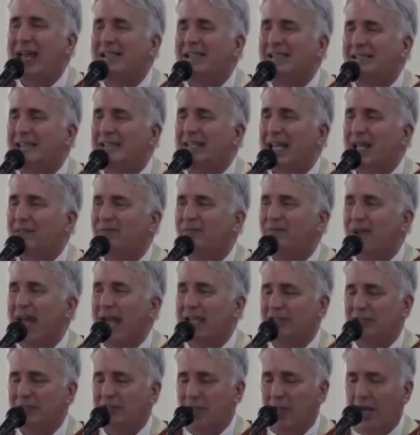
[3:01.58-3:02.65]
and
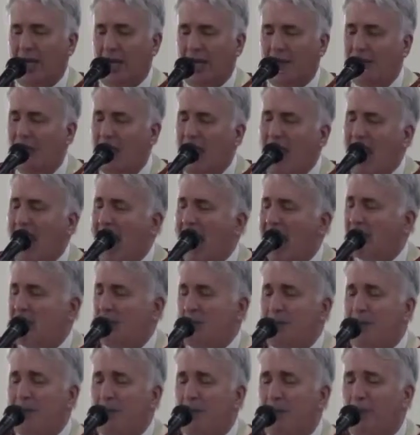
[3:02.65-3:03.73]
steadfast love, as
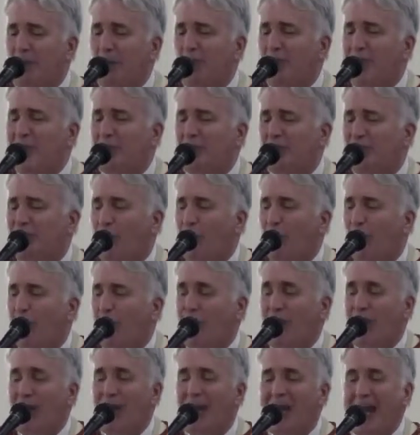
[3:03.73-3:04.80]
people reach
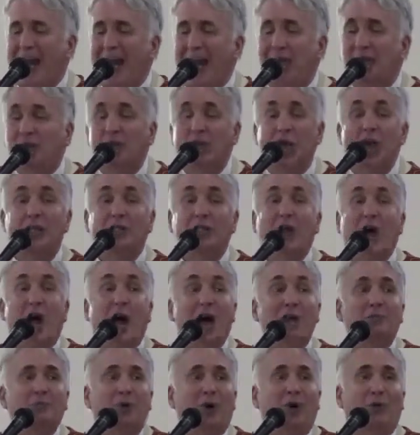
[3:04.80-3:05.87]
forth their hands,
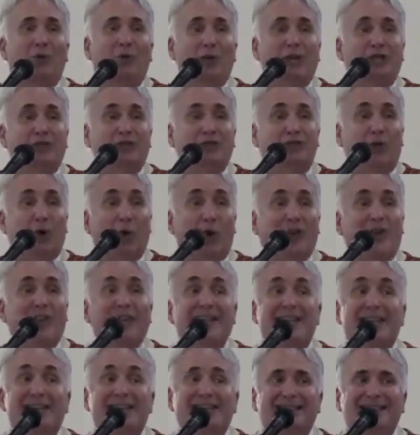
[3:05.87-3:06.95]
God will reach forth
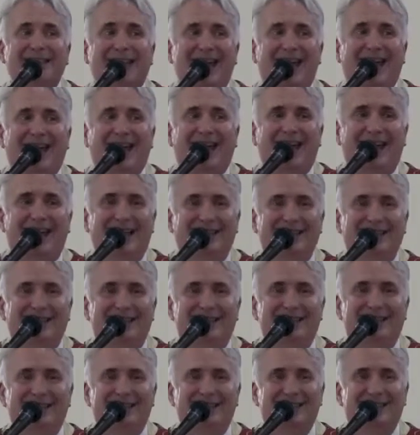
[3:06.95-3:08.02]
his hand
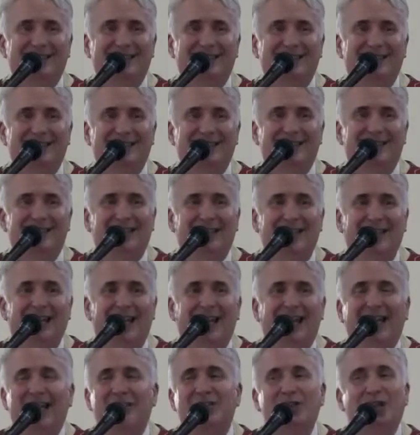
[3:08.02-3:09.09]

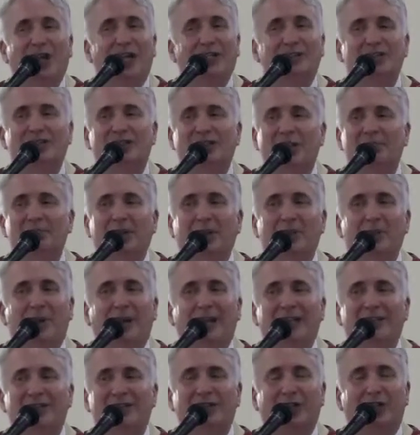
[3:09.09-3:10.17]
and touch them in
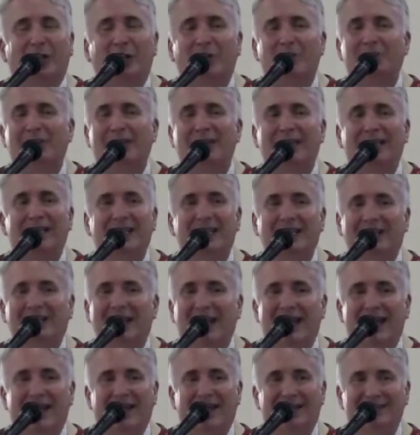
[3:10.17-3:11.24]
ways that only he
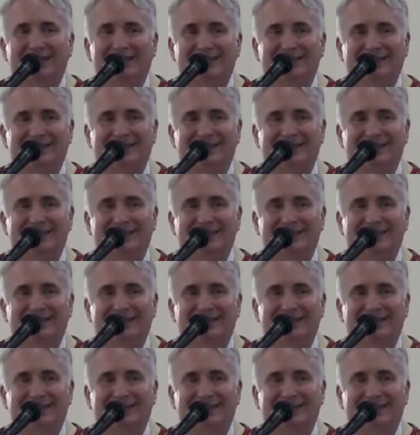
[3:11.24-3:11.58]
can.